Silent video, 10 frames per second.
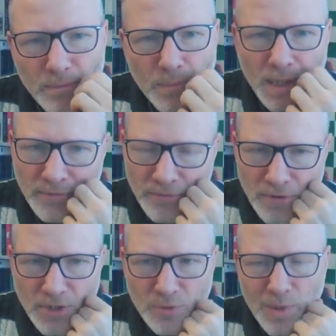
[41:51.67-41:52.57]
but it
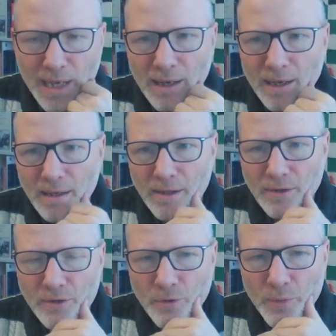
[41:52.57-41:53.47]
forces black
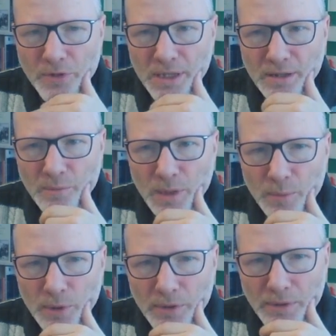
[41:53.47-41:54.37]
to protect the
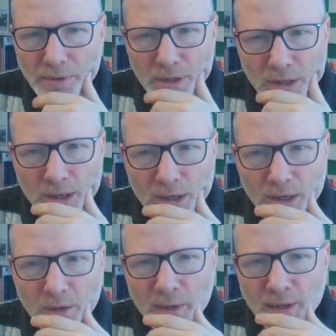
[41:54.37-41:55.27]
b-pawn.
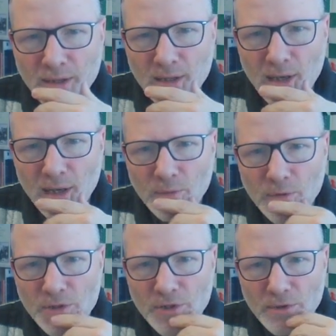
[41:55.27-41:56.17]
Queen c8
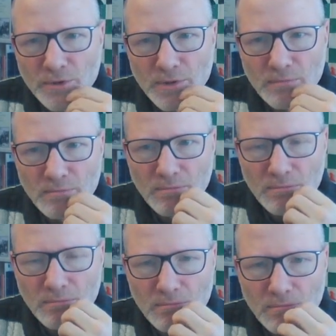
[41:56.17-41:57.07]
was chosen.
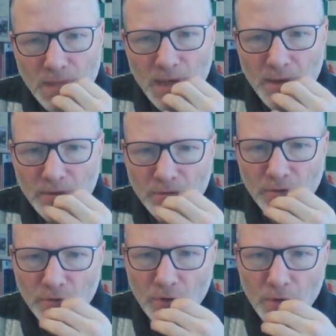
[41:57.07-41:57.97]
Maybe
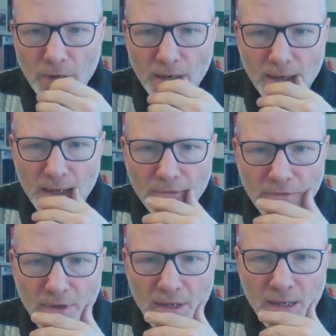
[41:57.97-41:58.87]
rook
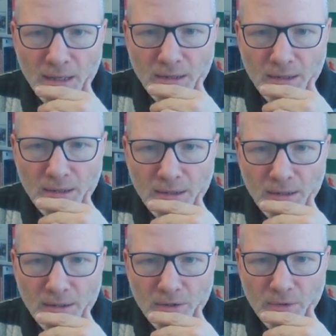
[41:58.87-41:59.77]
f8
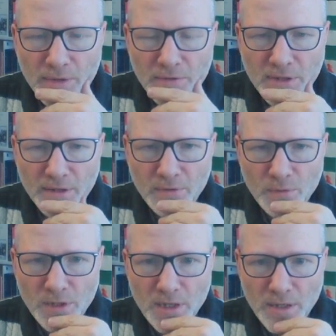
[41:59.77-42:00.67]
to f7
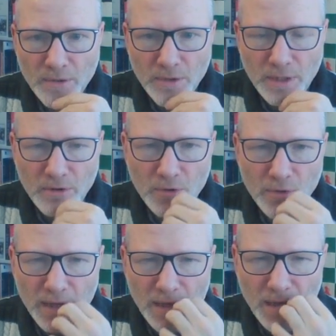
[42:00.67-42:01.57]
was there, or
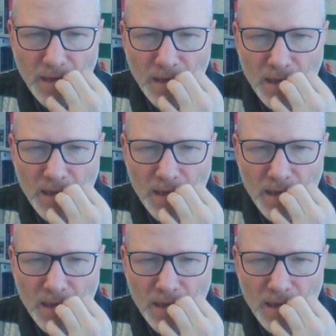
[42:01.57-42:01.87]
queen